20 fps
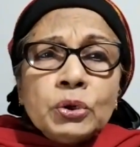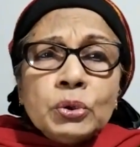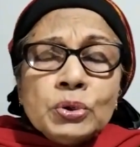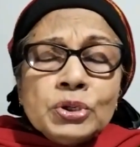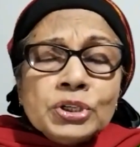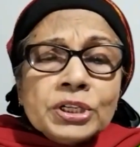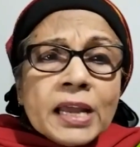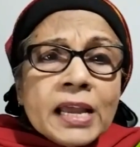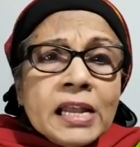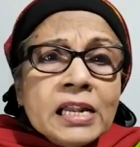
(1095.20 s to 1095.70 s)

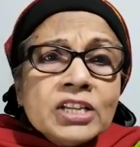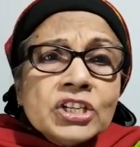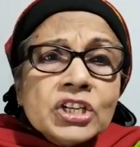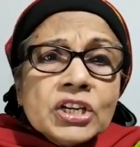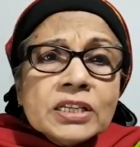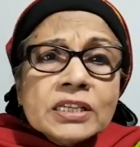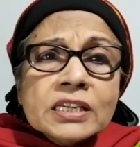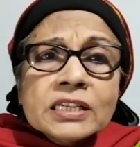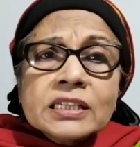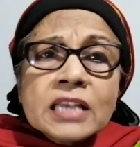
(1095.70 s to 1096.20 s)
to tell
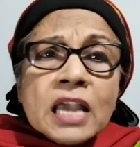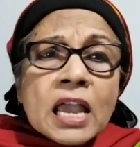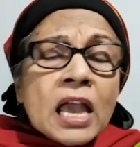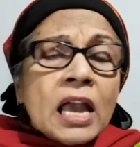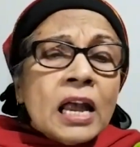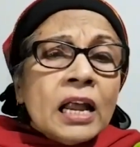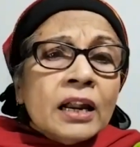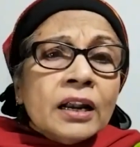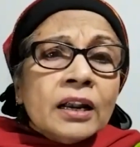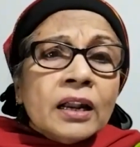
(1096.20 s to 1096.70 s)
Jesus,
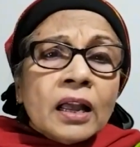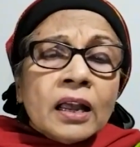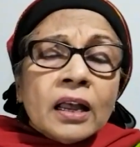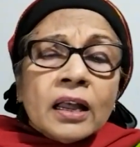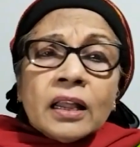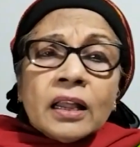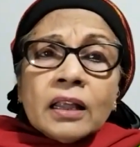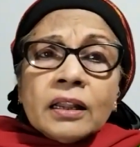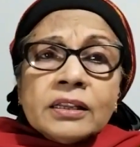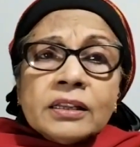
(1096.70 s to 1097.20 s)

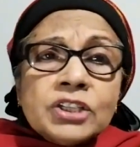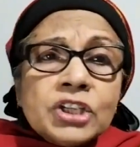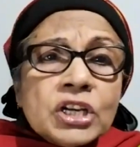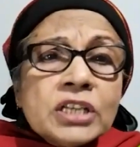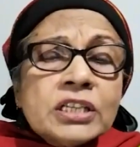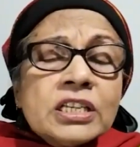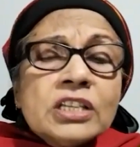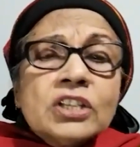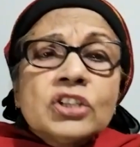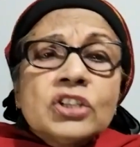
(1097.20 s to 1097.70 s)

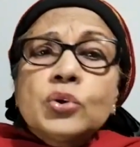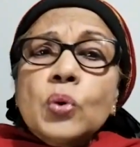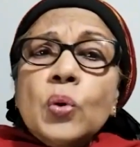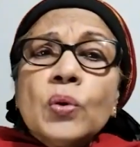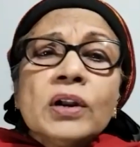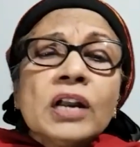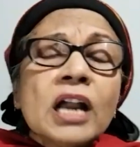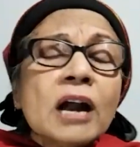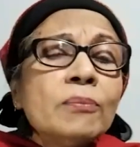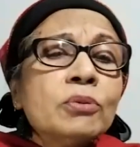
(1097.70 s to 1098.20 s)
Jesus,
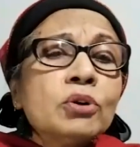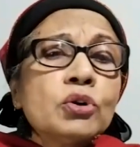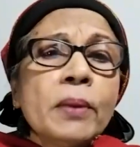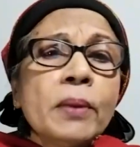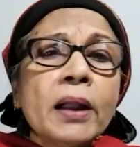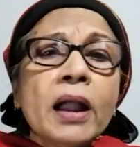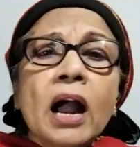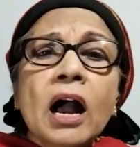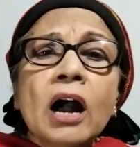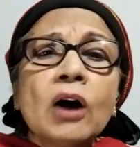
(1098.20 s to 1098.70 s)
don't come to
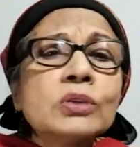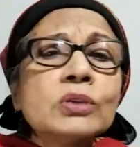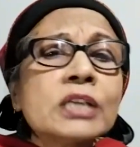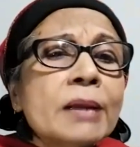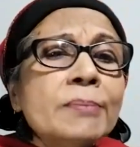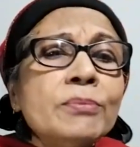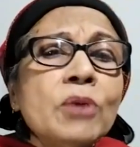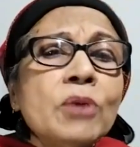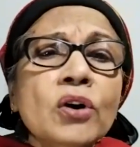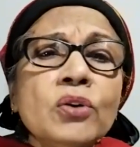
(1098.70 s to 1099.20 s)
my house.
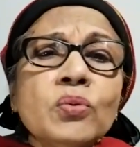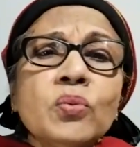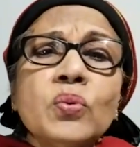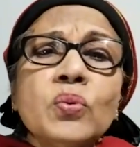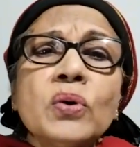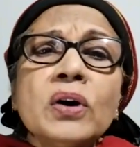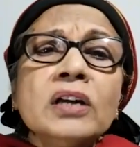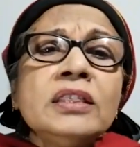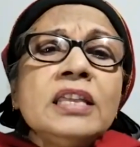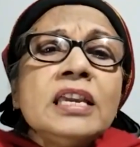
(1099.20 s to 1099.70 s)
I'm not
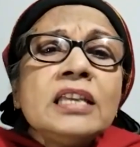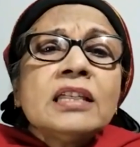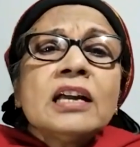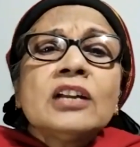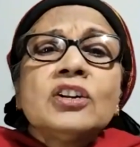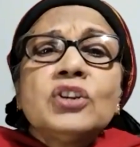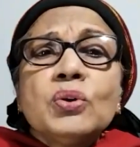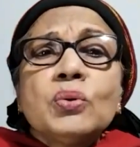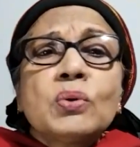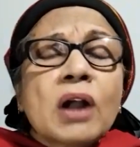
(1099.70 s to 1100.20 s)
worthy
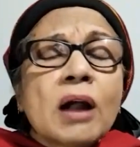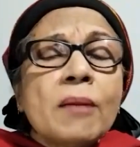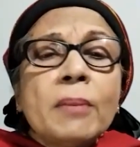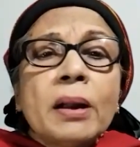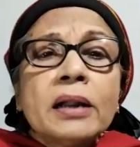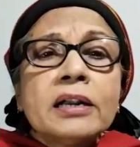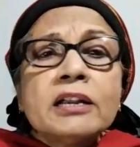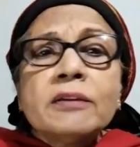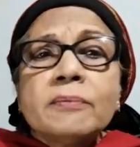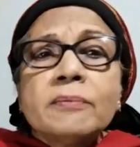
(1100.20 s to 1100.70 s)
that you come
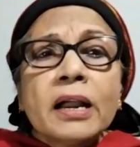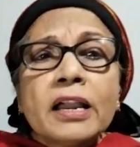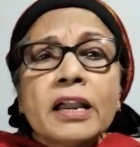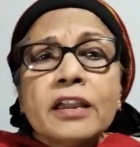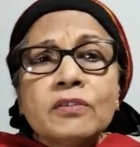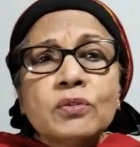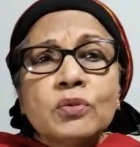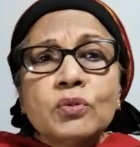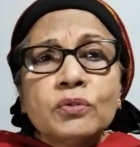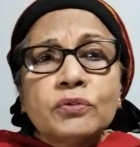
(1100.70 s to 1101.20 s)
under
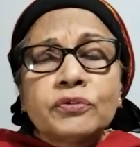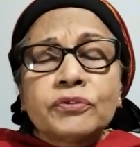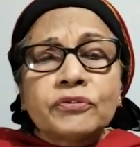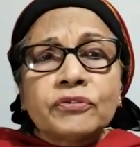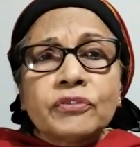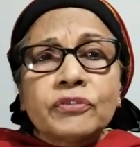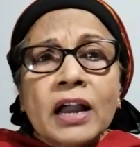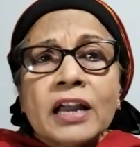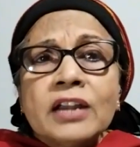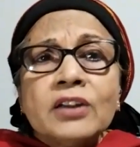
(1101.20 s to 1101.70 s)
my roof.
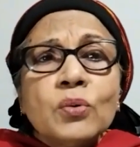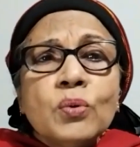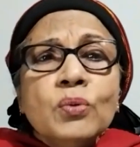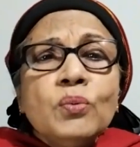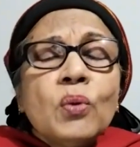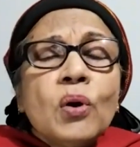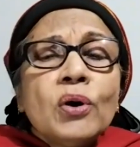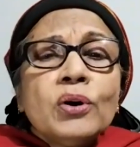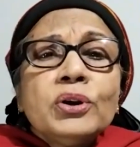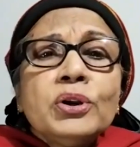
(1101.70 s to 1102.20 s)
I
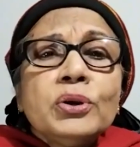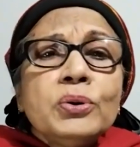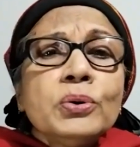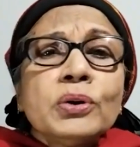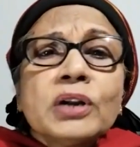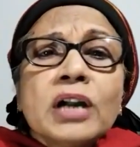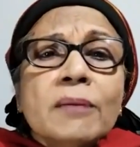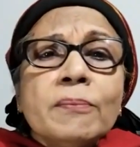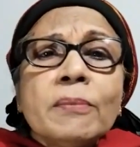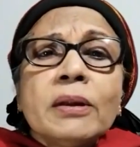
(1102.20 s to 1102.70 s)
don't want you
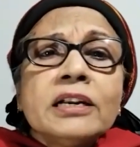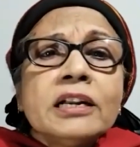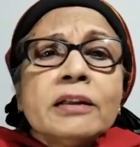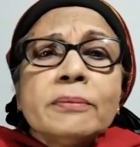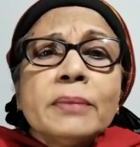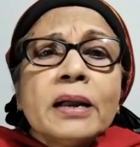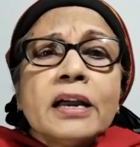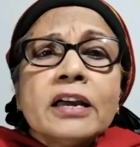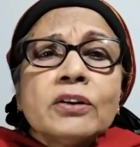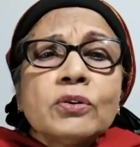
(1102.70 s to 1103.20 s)
to come
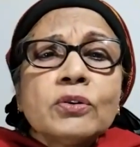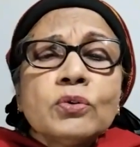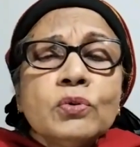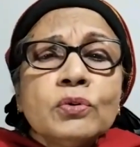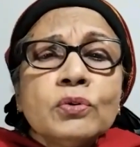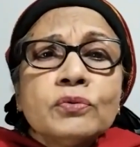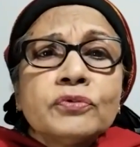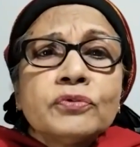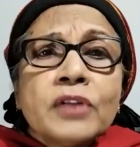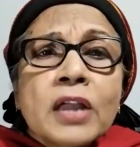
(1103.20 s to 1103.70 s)
under my
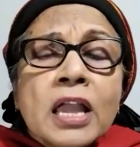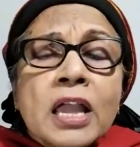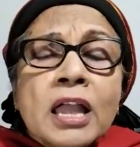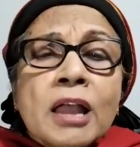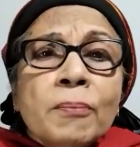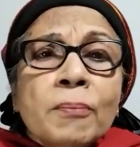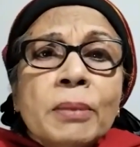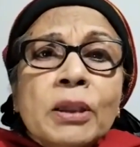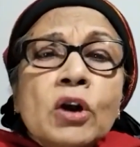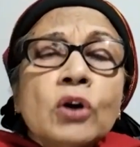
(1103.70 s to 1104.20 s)
roof
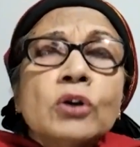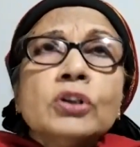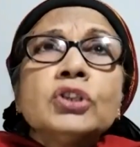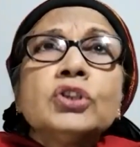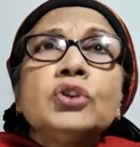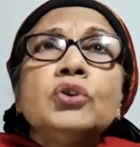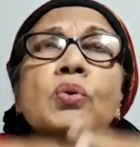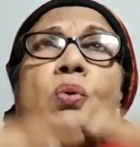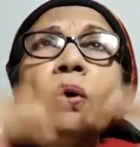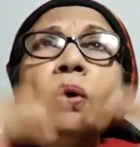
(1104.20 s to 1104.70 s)

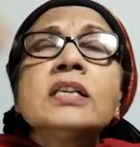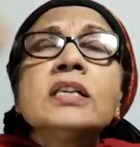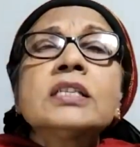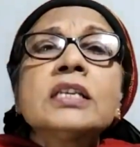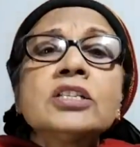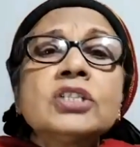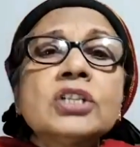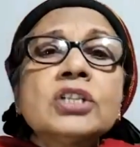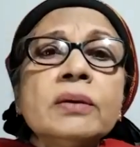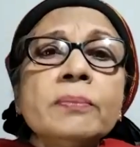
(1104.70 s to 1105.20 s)
because you are
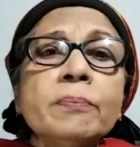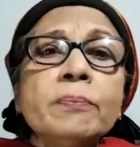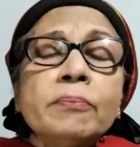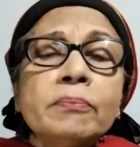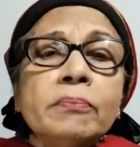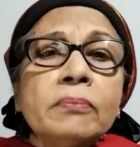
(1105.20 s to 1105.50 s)
such a,